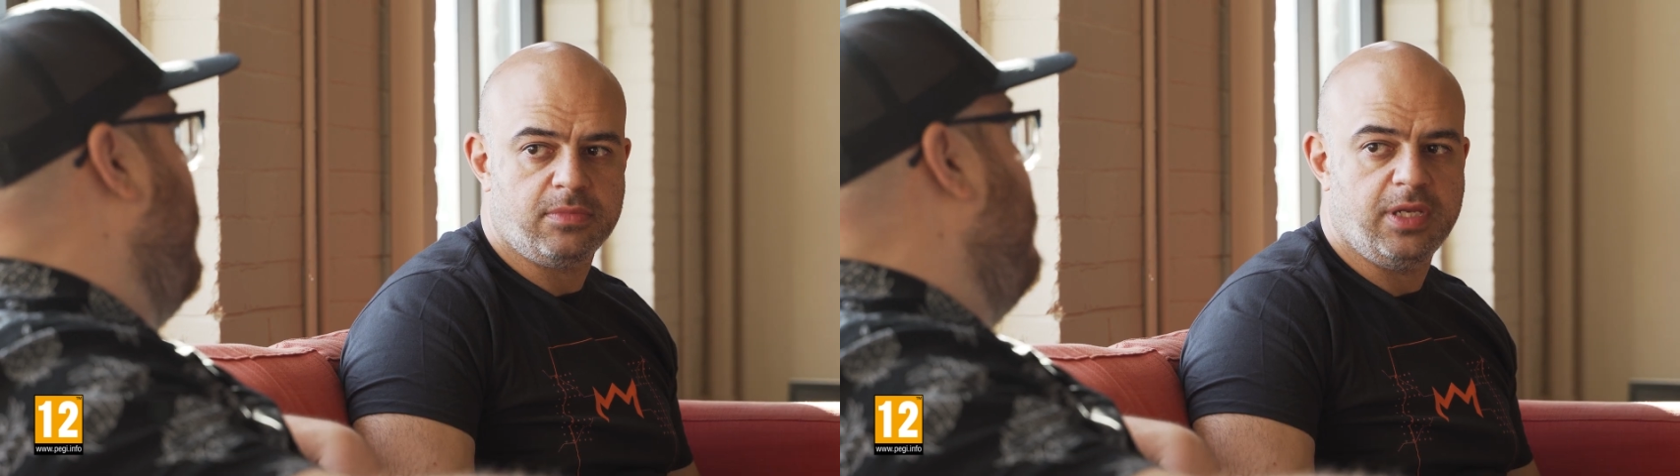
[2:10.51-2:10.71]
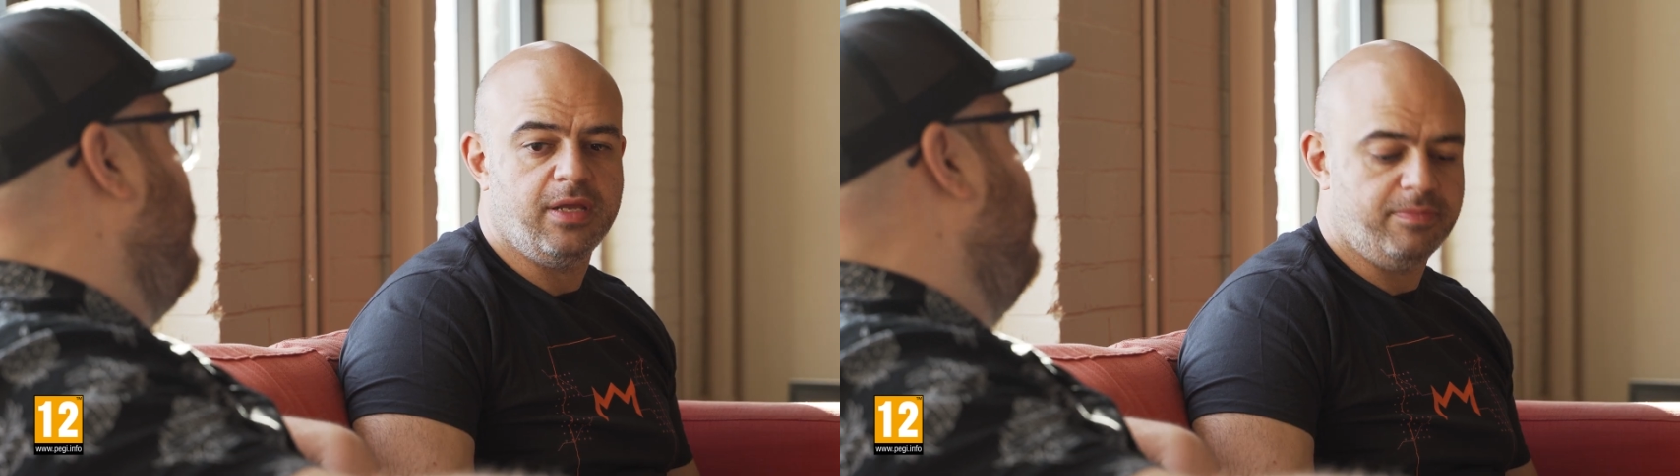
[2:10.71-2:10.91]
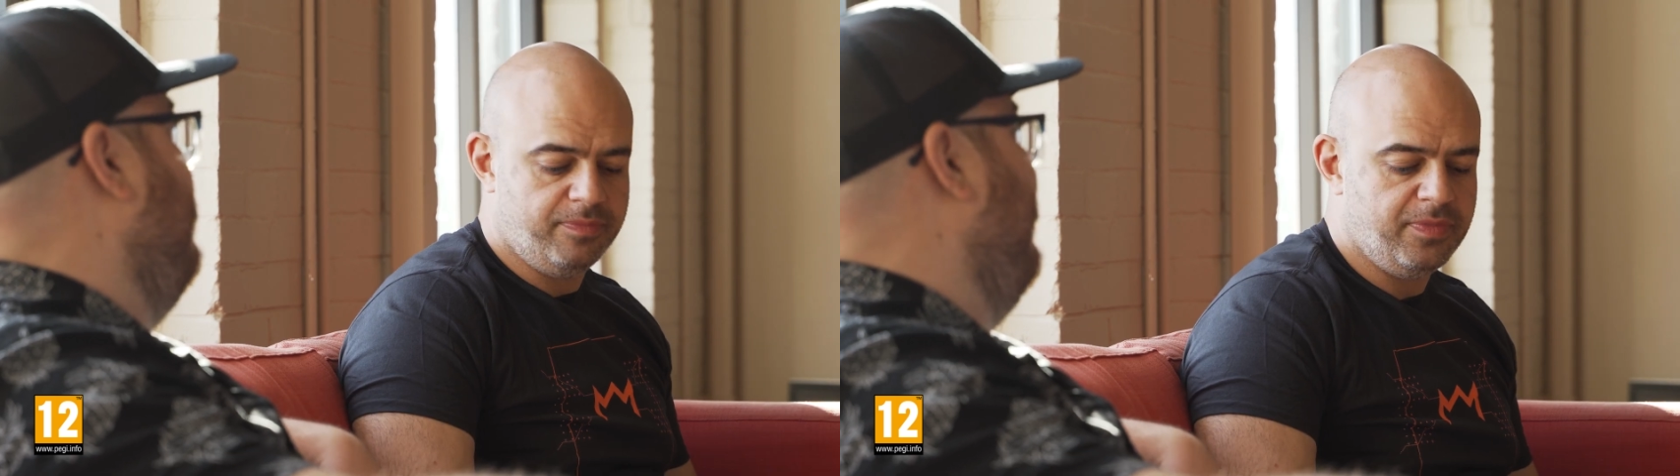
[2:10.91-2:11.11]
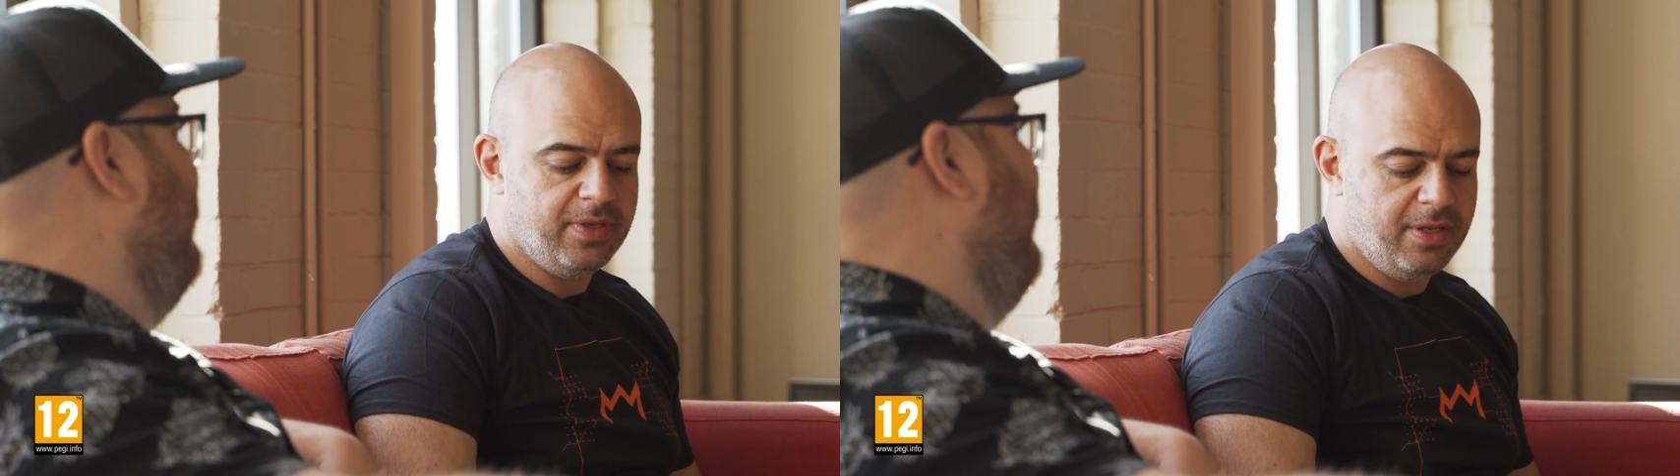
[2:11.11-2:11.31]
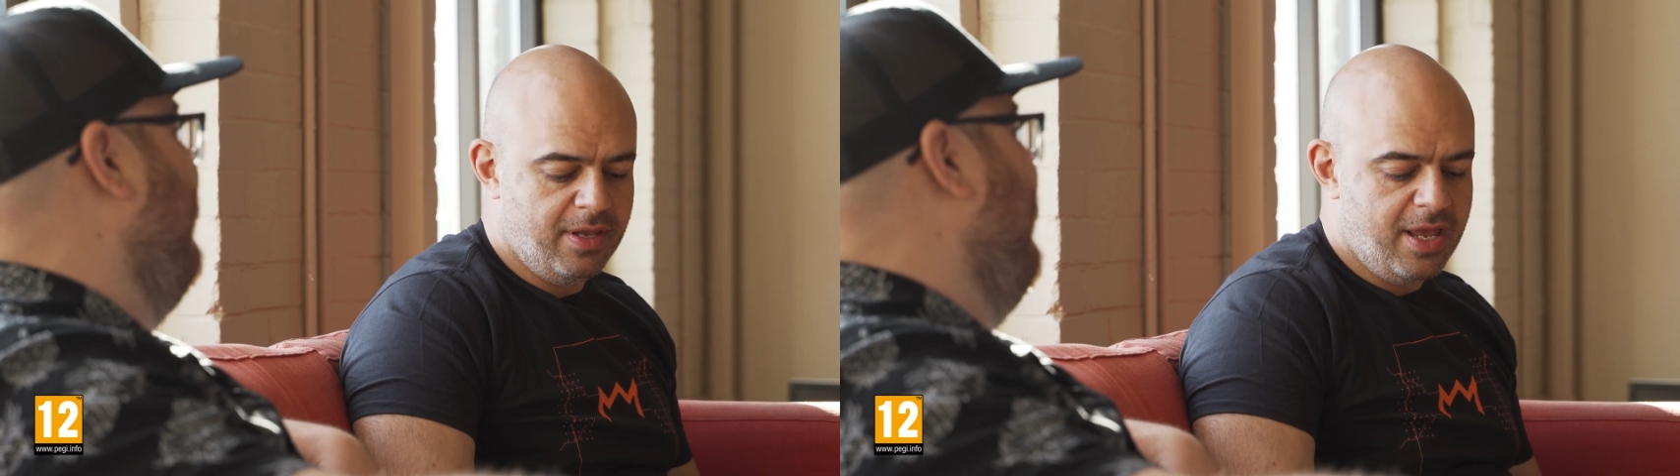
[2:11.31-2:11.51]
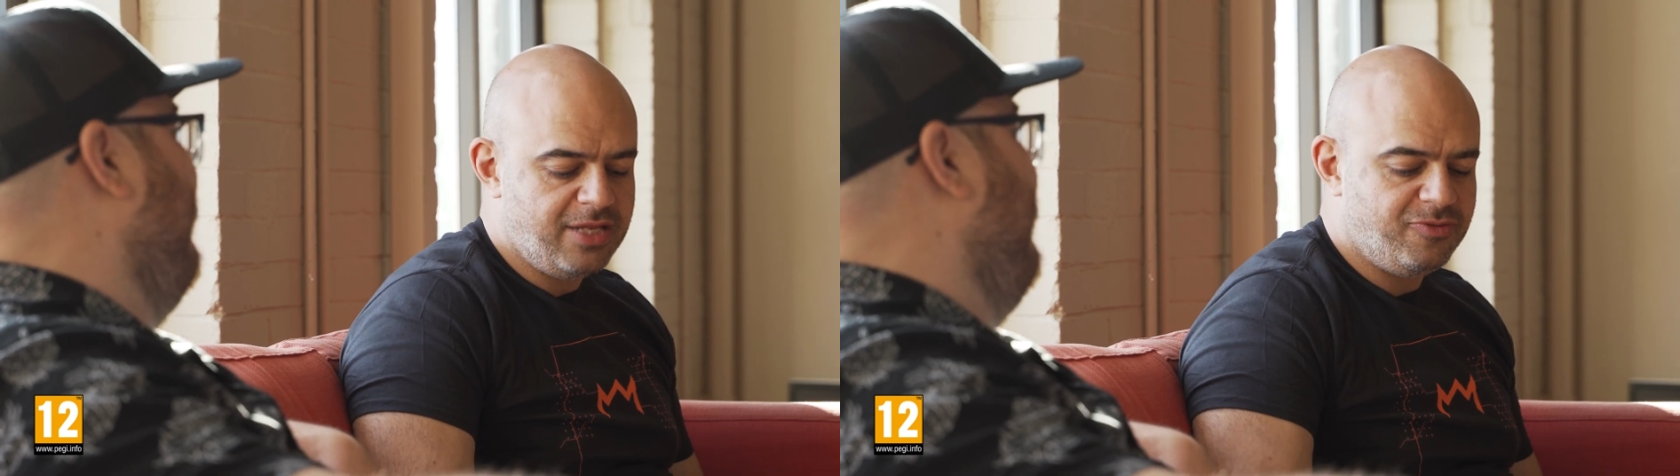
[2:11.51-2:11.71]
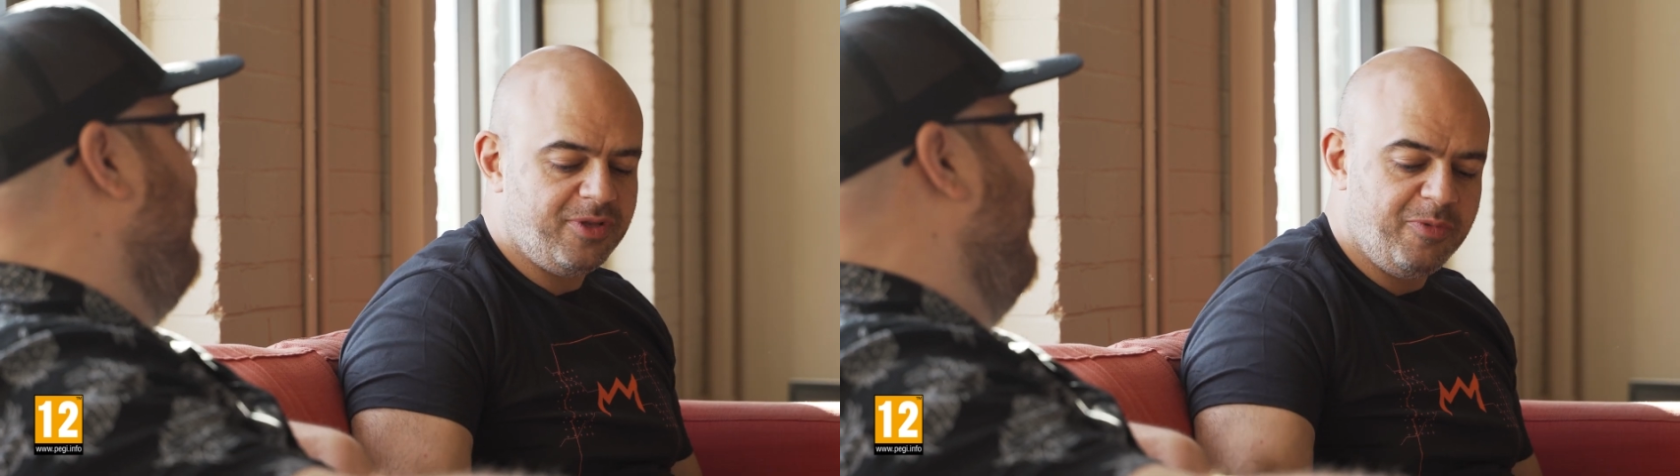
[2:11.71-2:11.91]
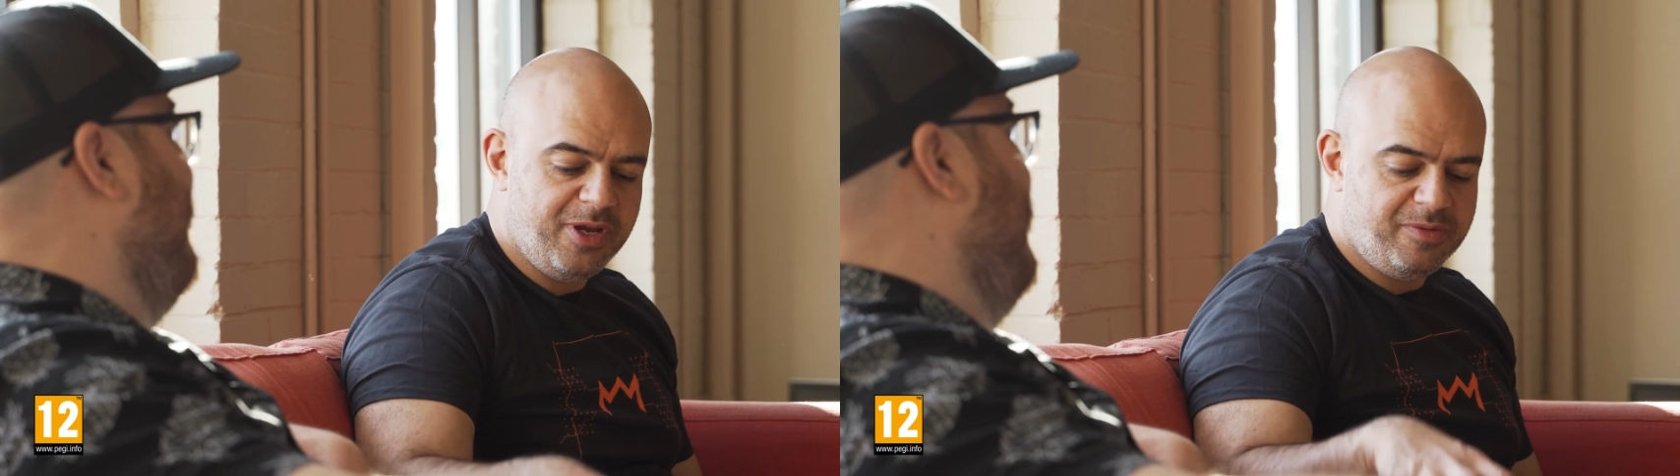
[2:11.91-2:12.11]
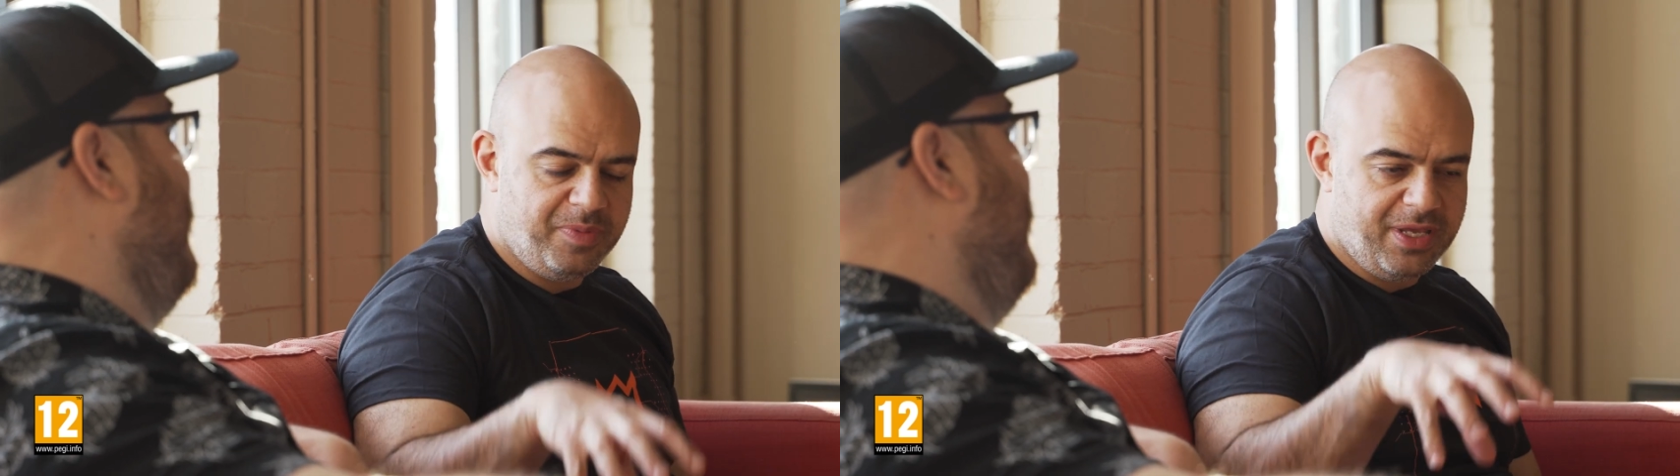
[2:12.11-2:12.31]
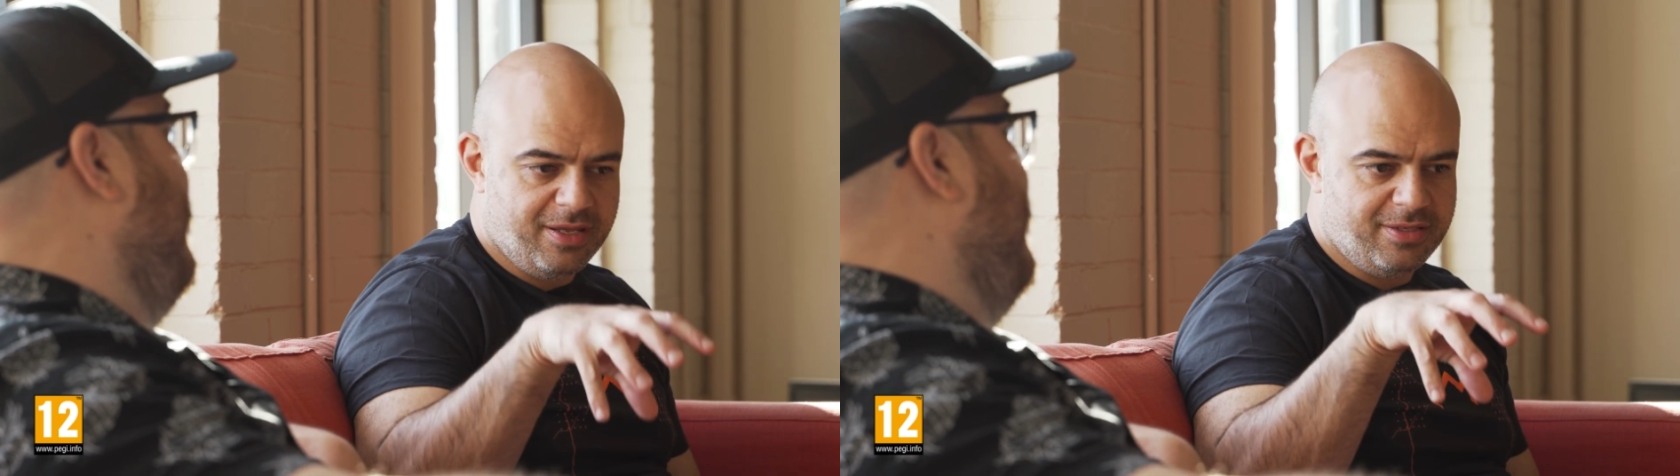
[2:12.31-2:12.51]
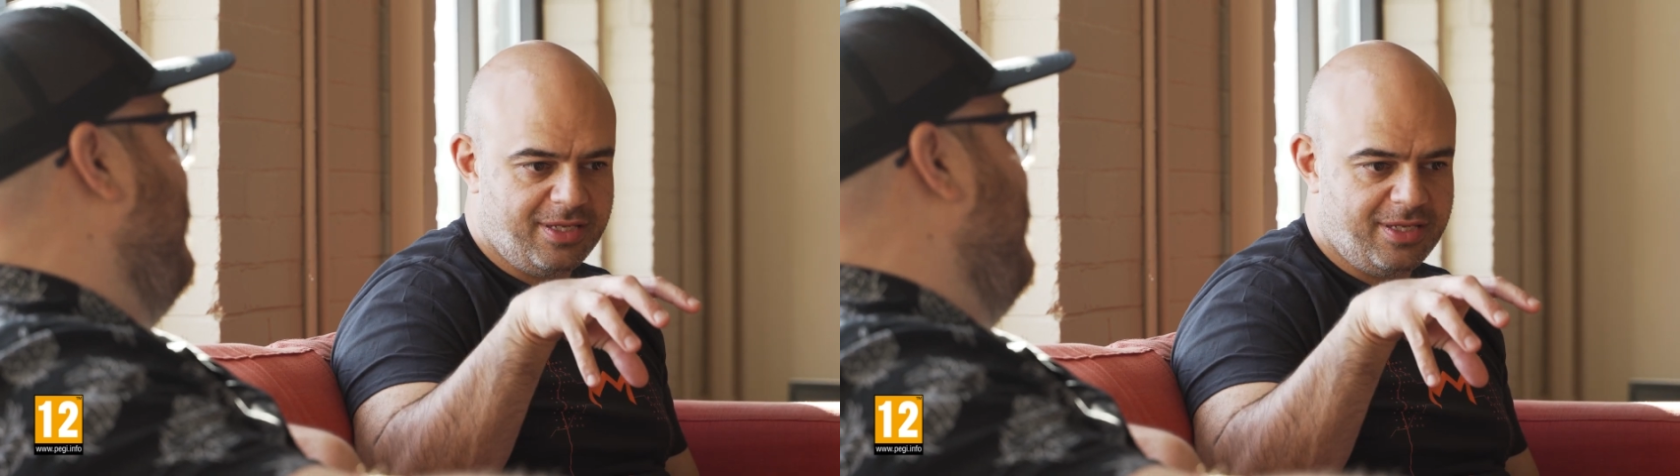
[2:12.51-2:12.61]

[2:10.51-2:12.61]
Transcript: Yeah. It's really weird because,